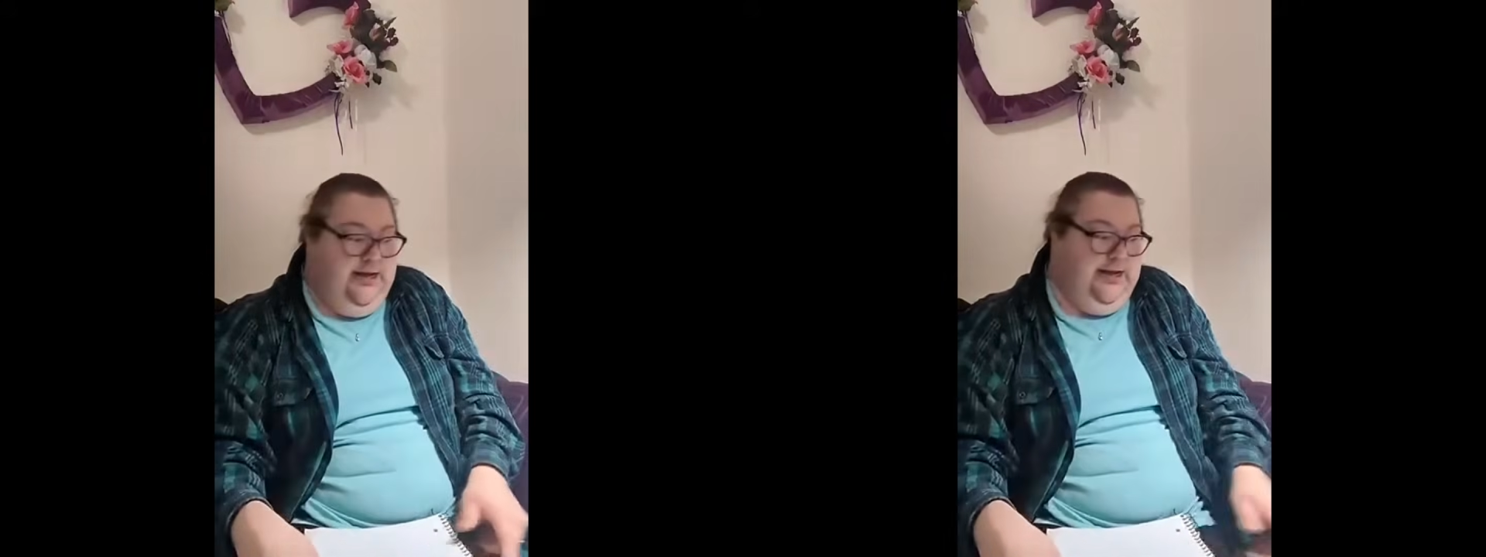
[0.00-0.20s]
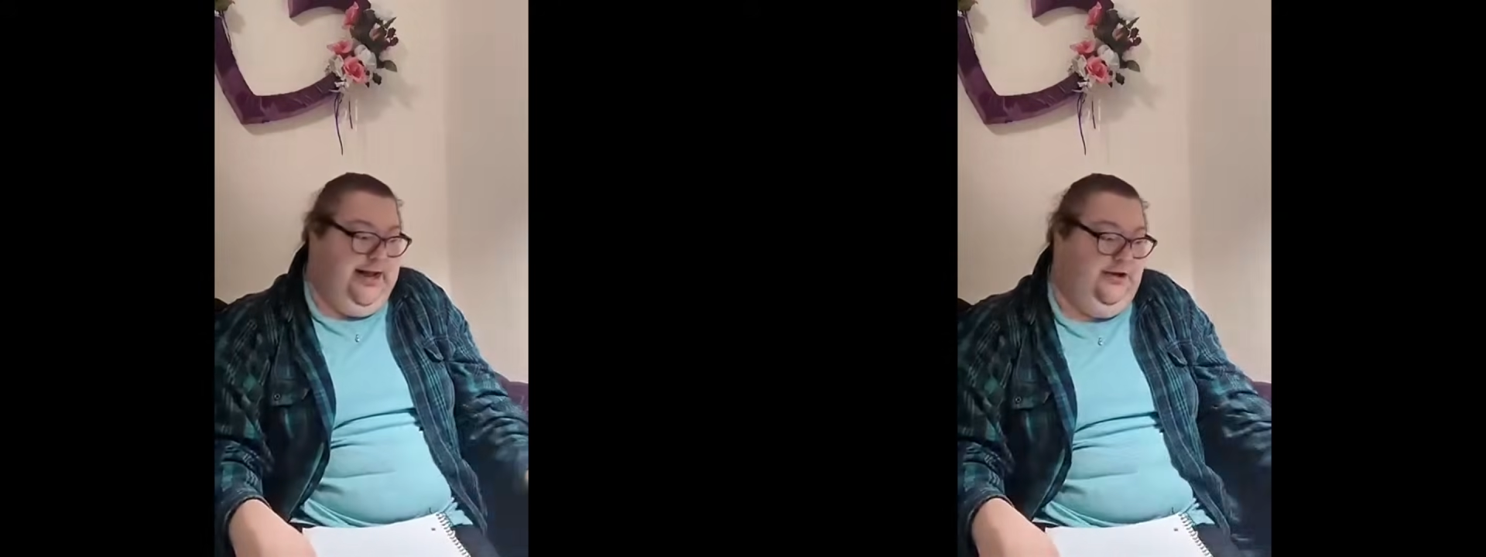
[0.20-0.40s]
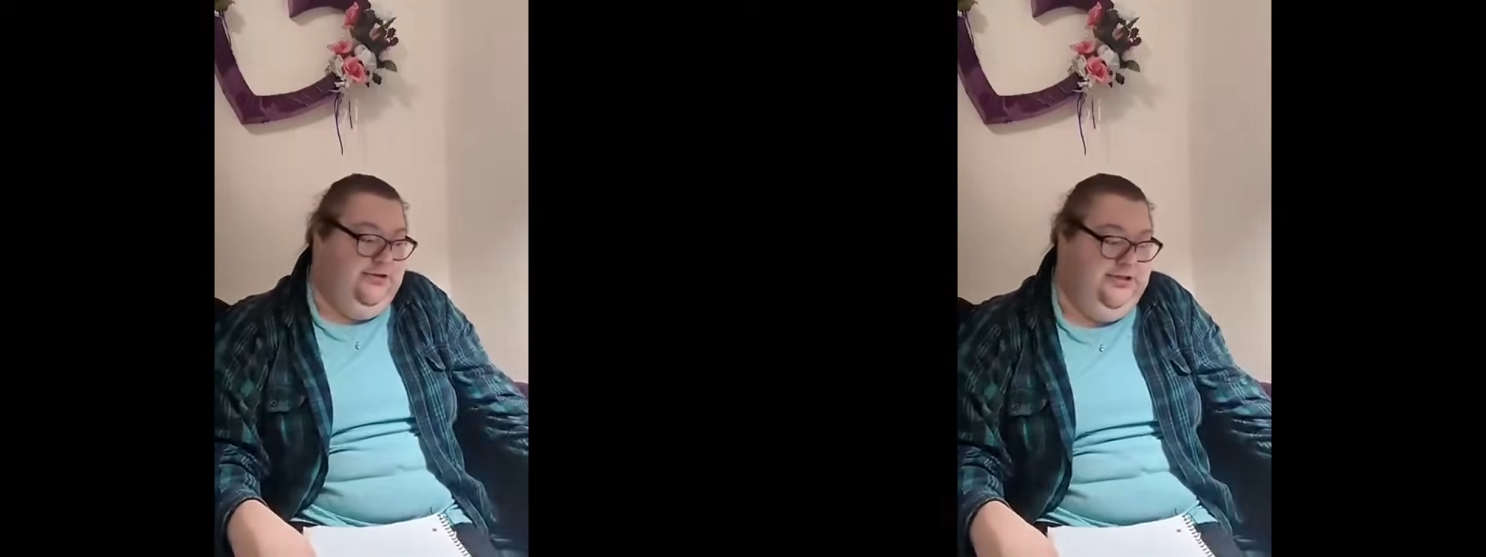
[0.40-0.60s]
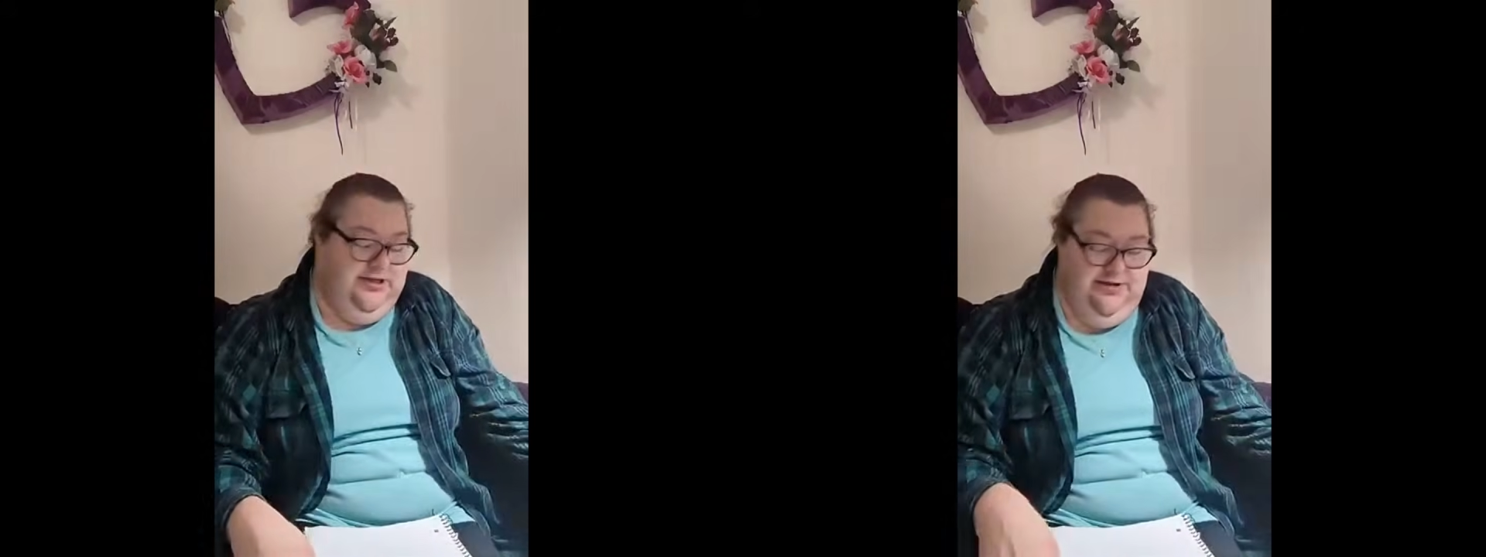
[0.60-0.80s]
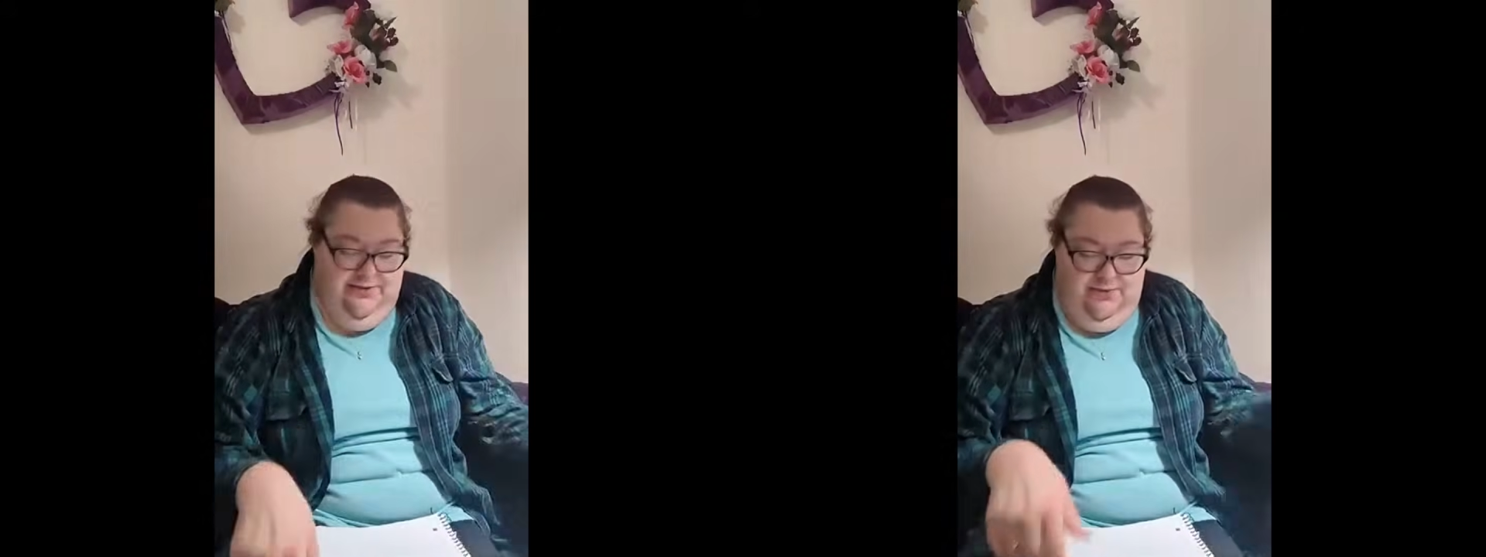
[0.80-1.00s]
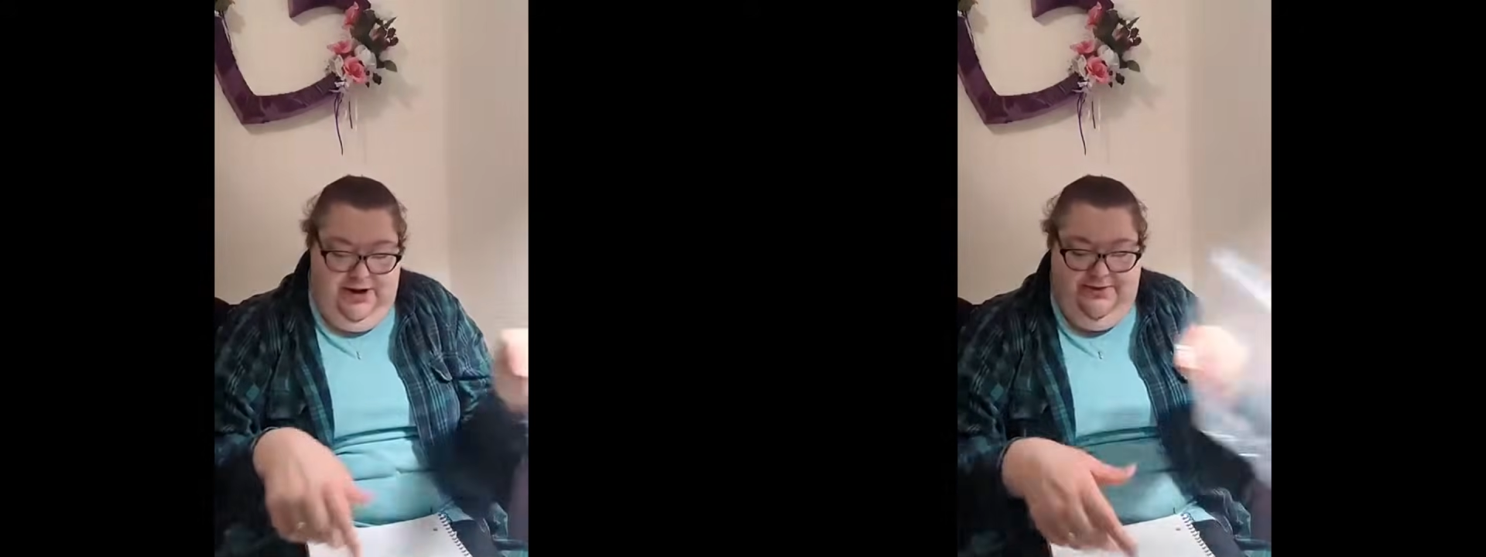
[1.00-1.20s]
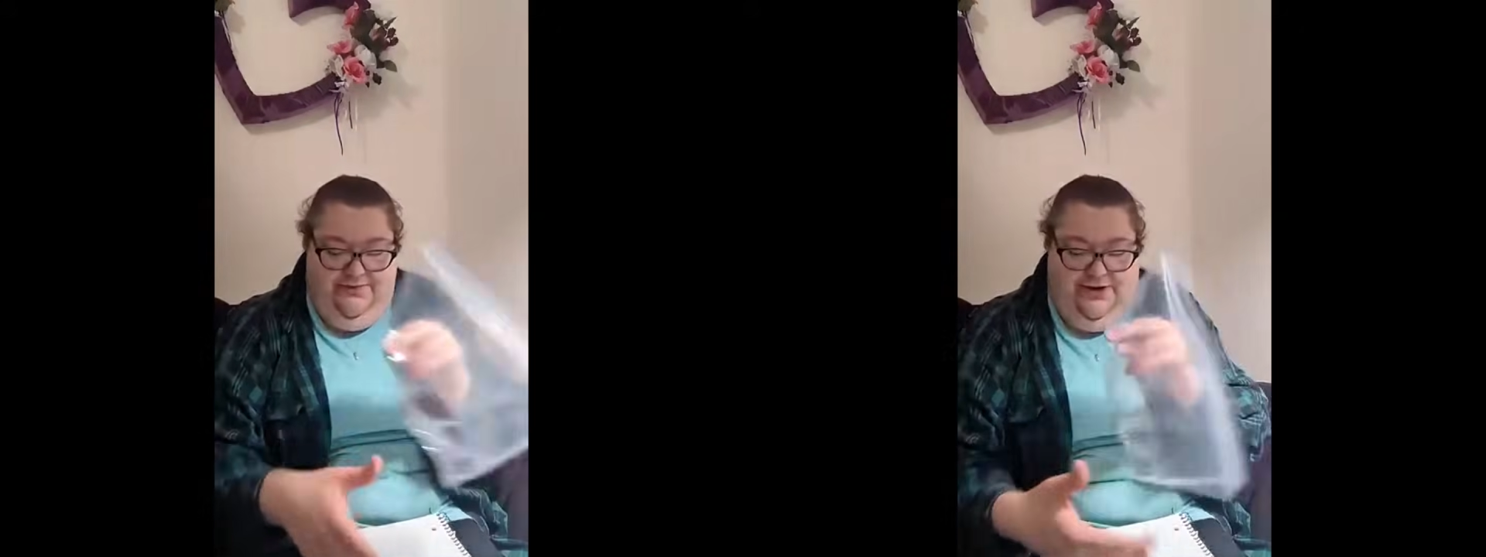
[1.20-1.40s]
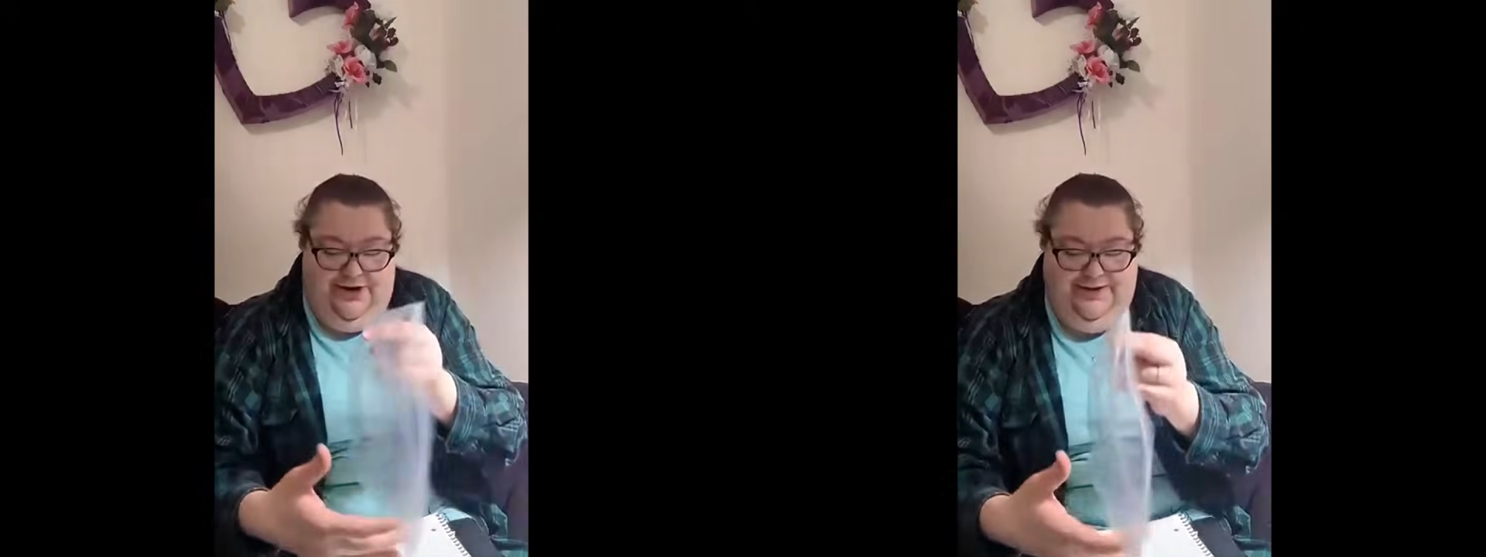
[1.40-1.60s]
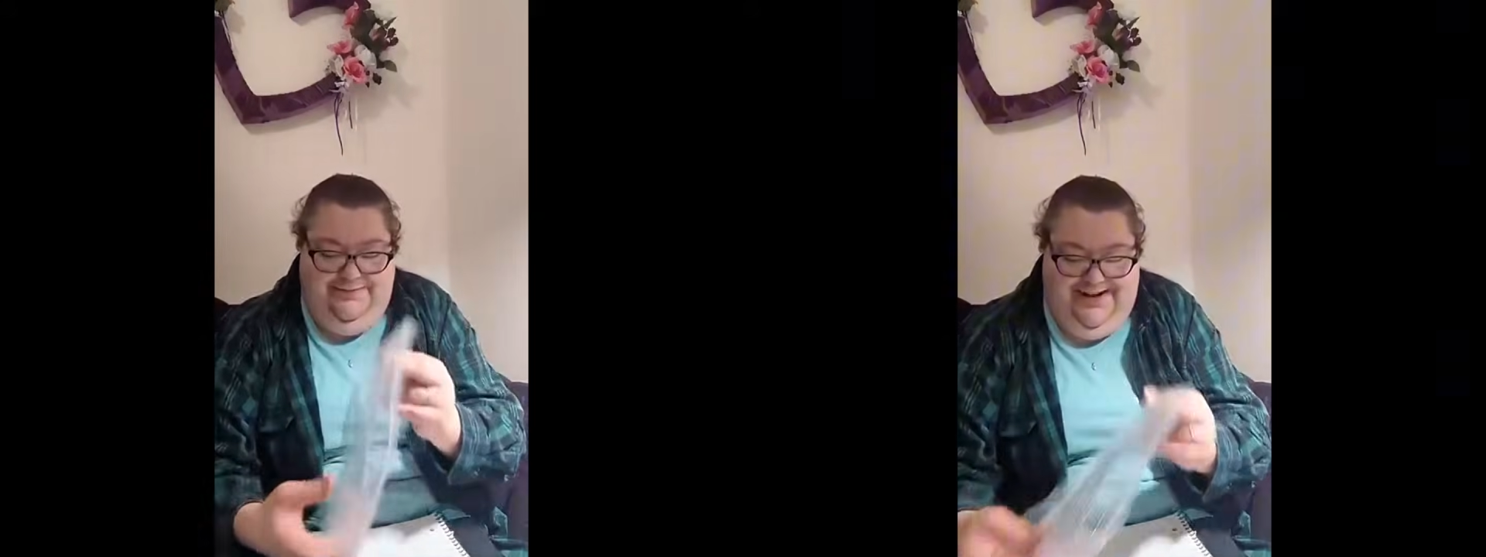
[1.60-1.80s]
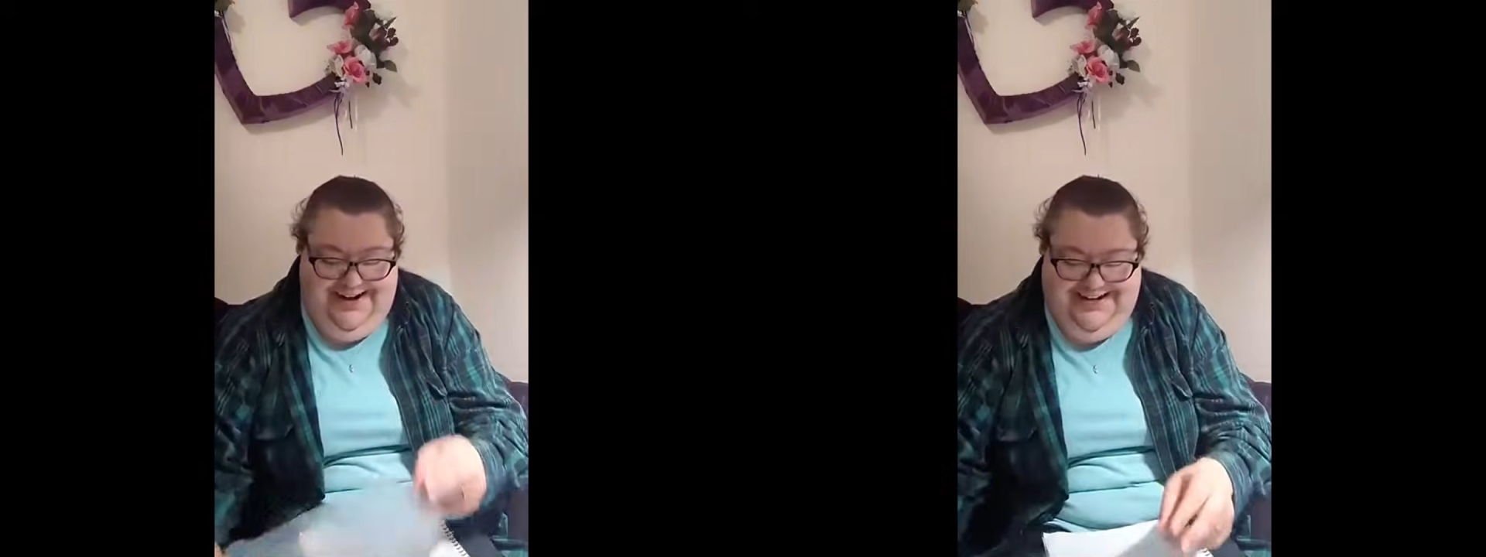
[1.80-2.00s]
house very
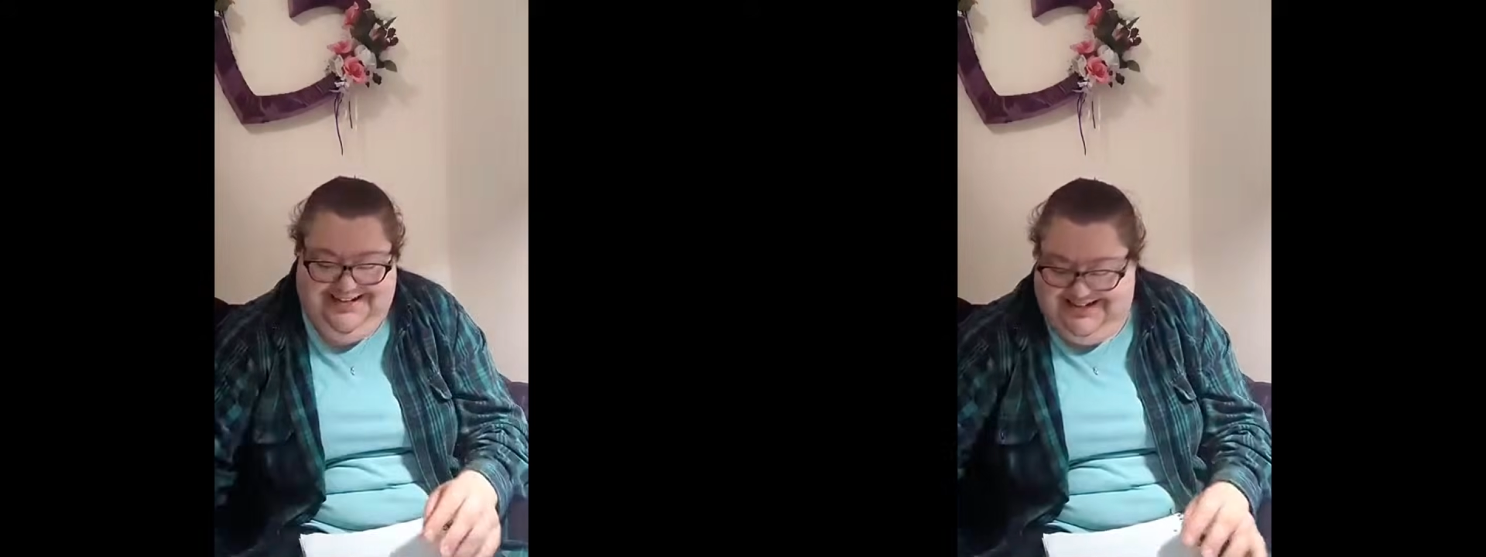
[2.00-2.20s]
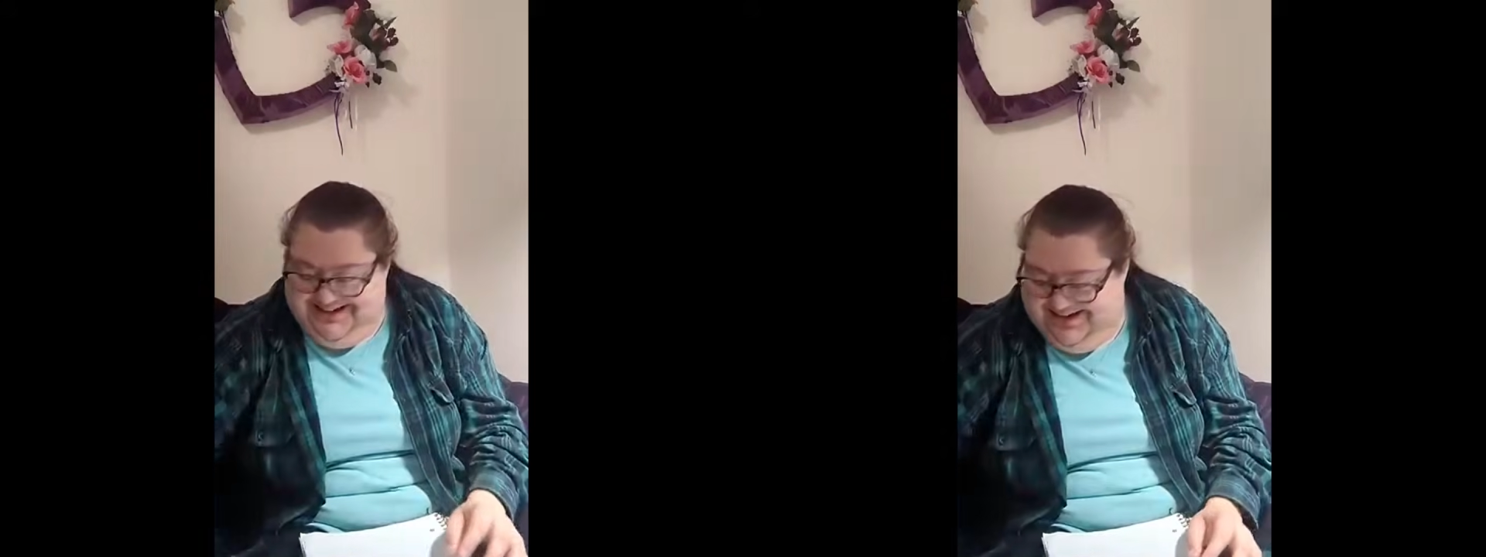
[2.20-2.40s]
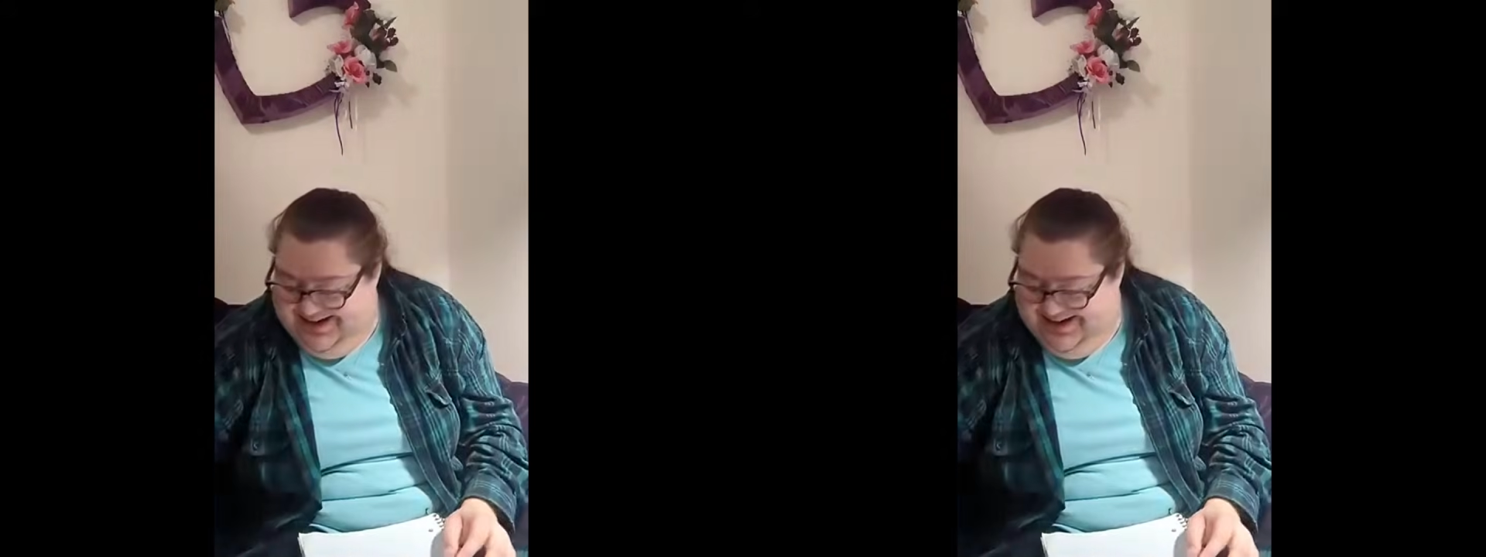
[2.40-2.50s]
much.